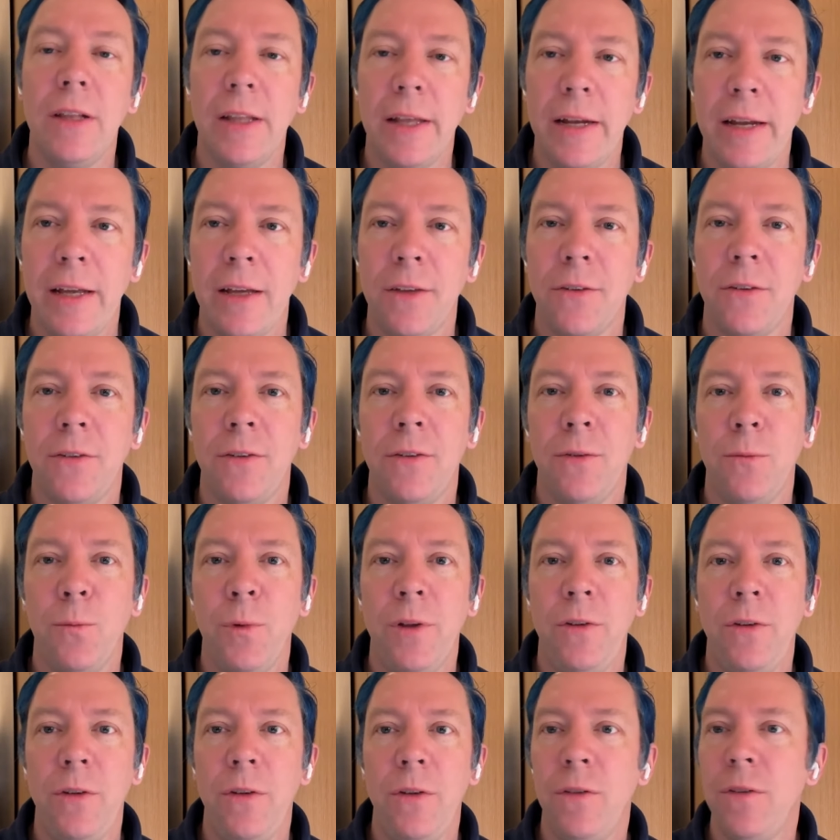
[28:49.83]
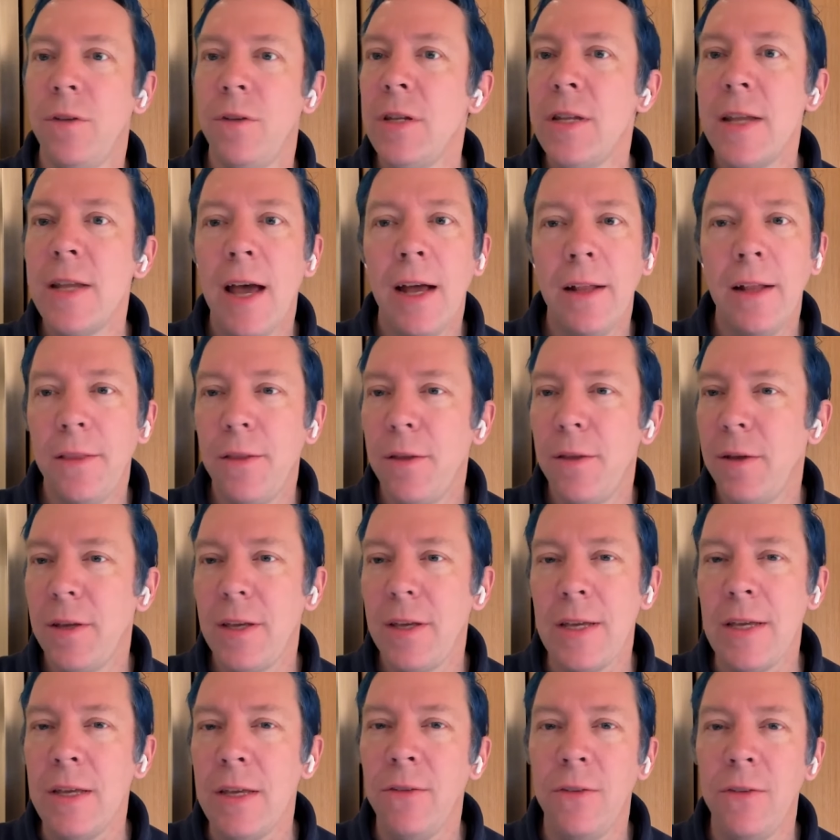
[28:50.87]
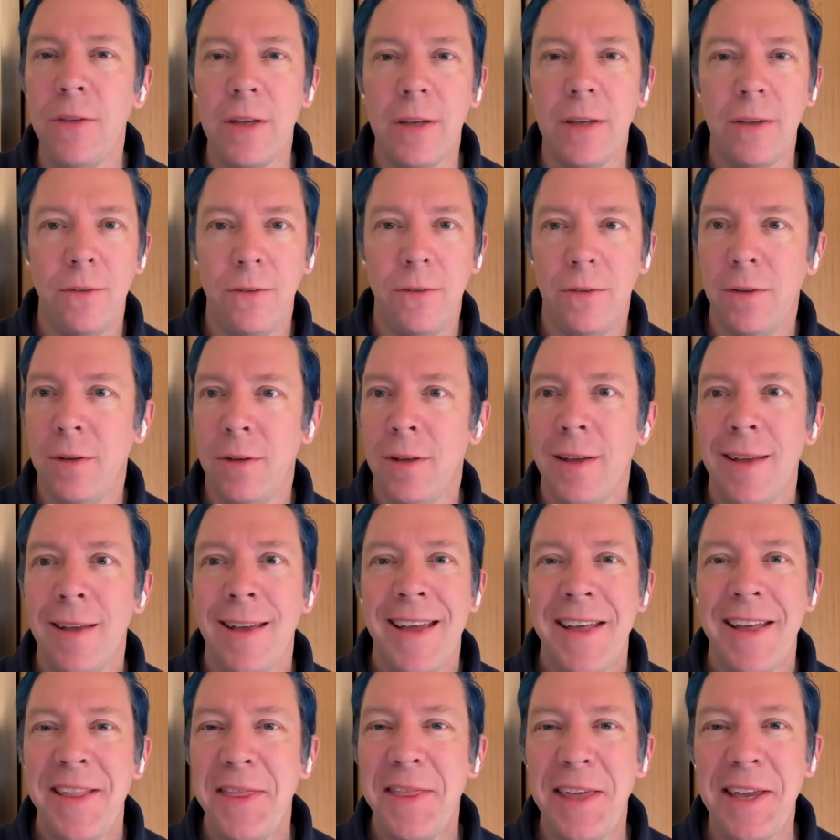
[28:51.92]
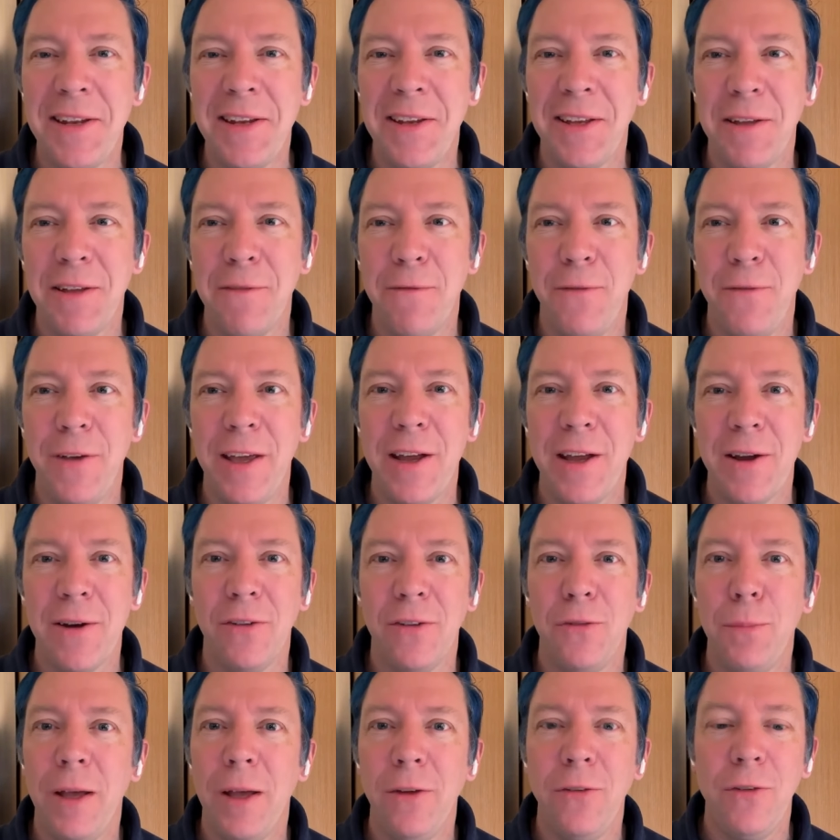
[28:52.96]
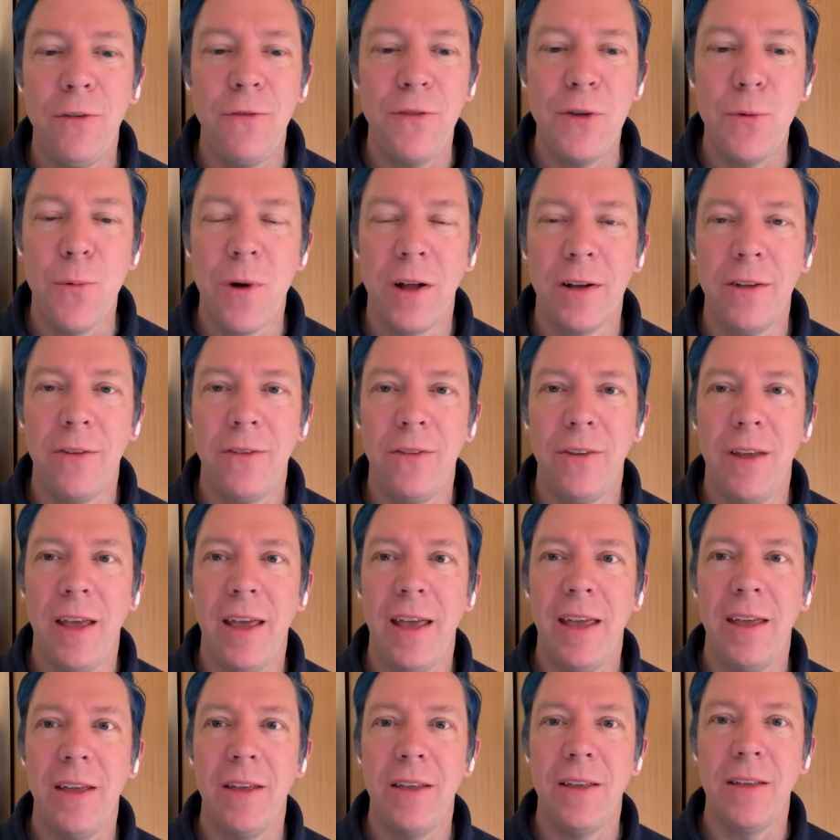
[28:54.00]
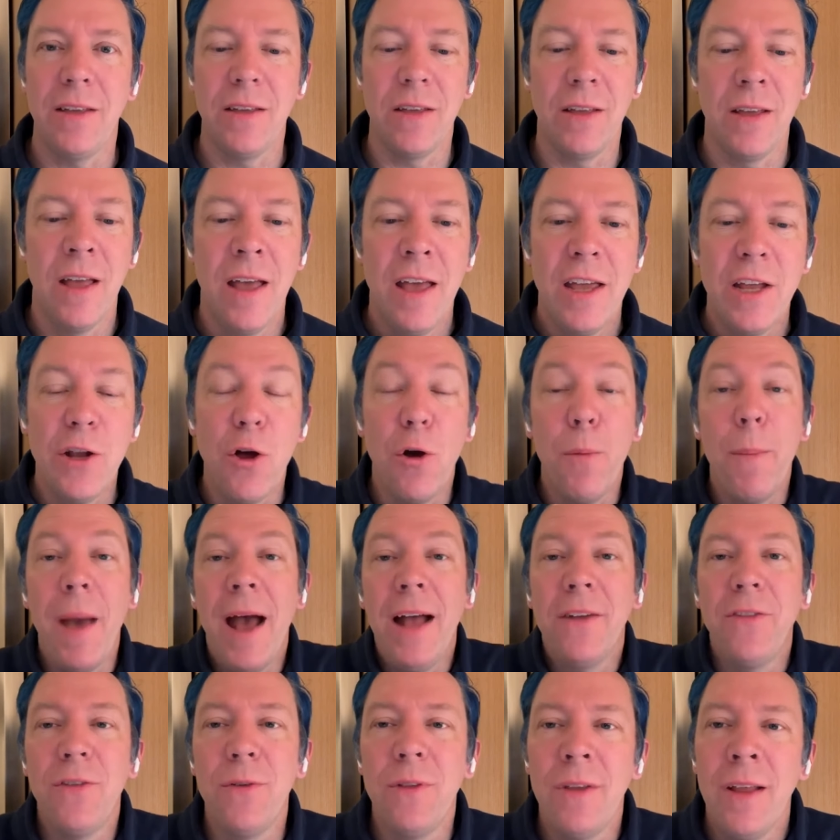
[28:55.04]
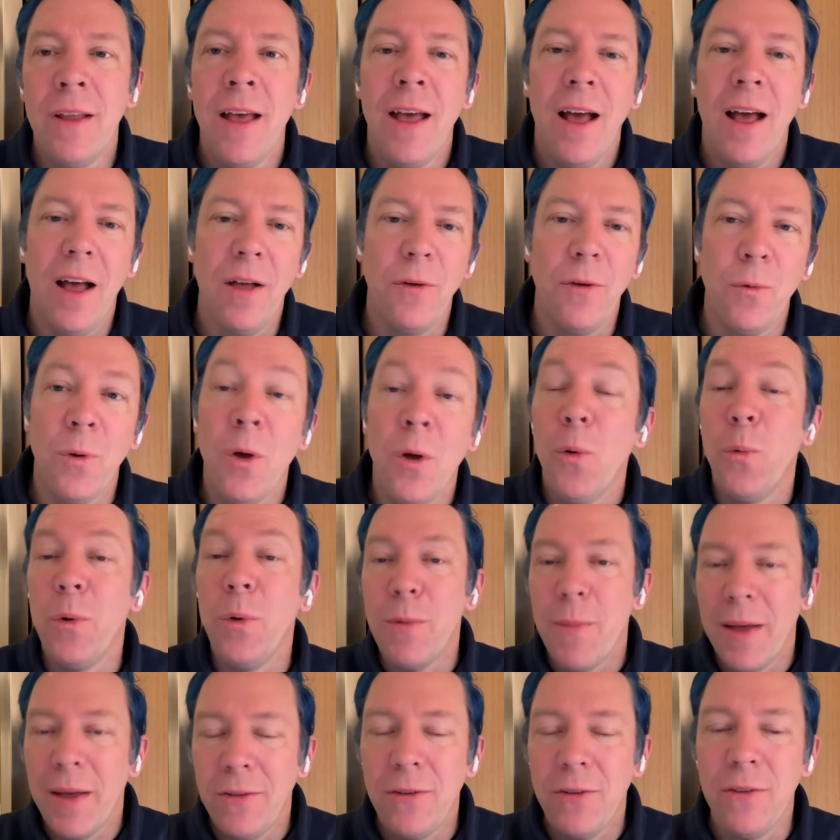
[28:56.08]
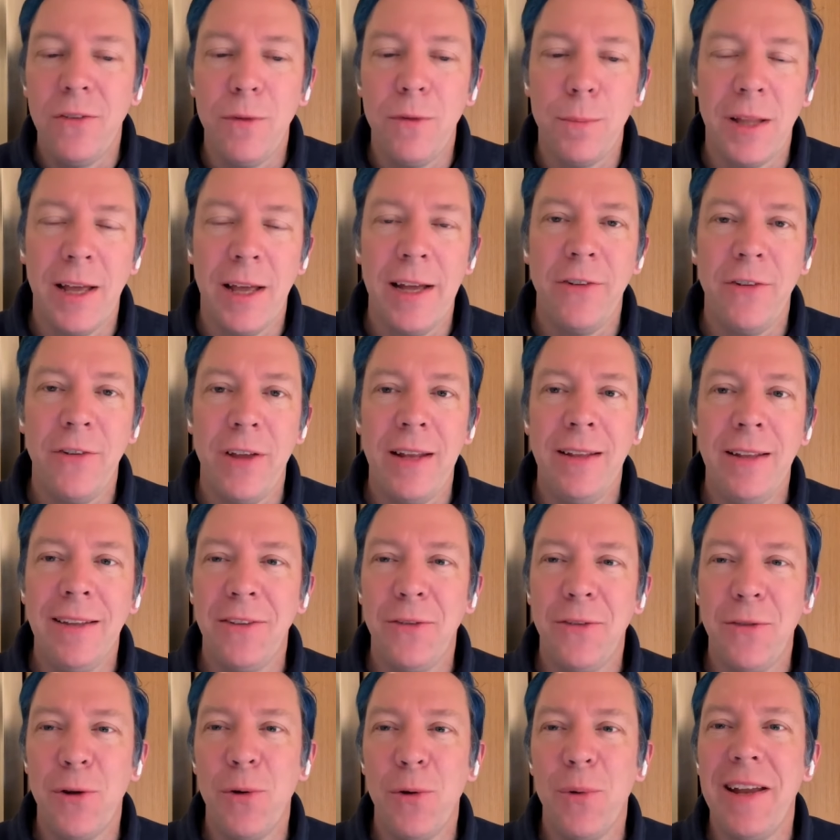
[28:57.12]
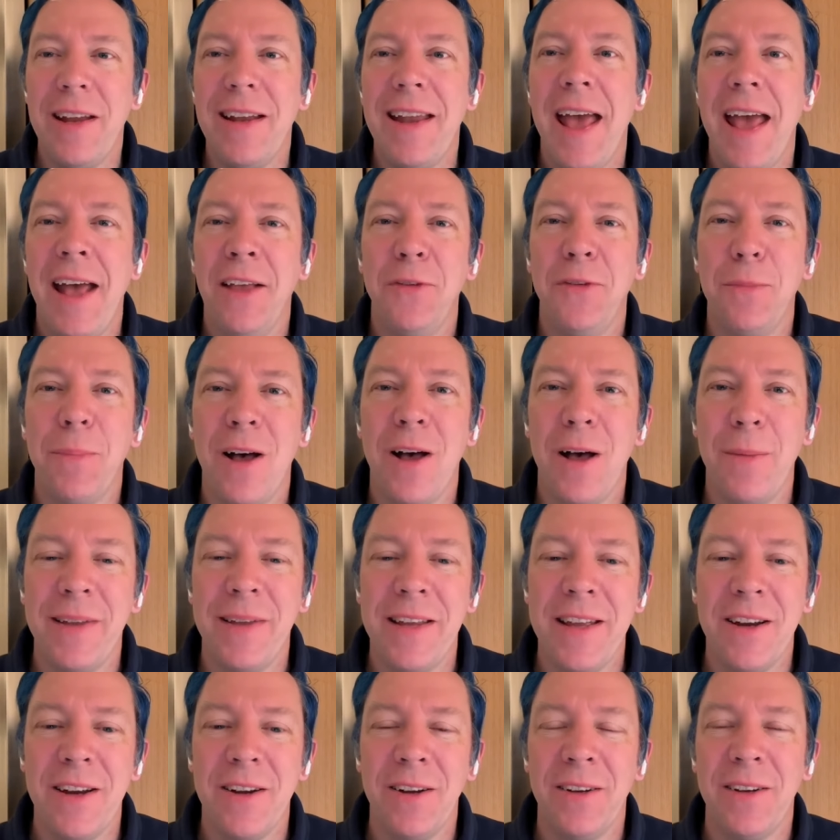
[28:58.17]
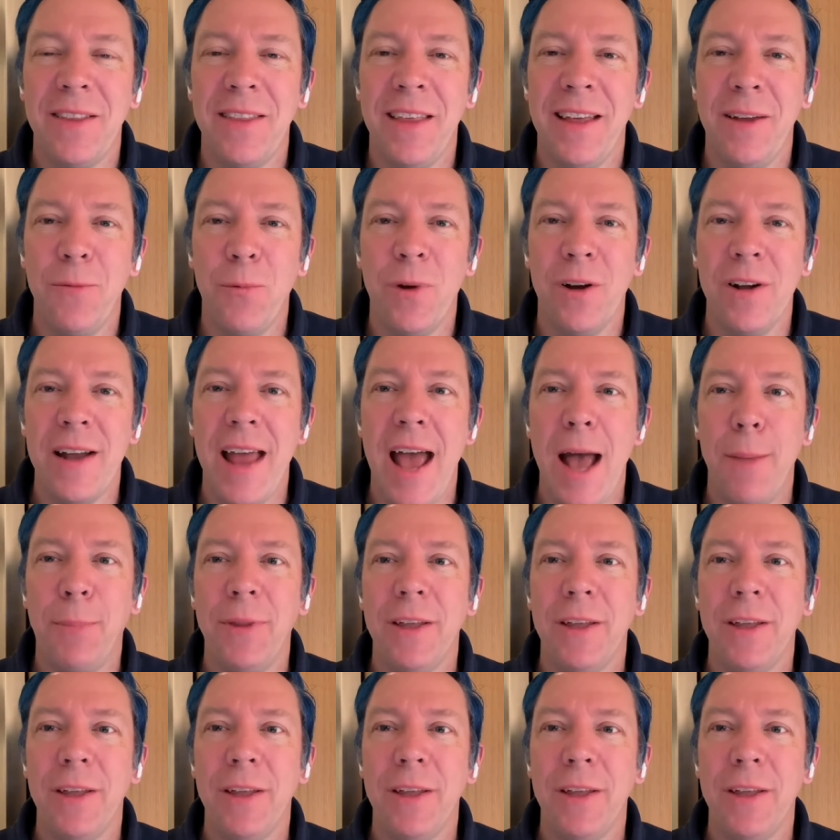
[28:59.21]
SE Linux, which is not the easiest thing to configure, especially if you want to say, you know, imagine uh, we mentioned supply chain. Let's throw in an SBOM here that where an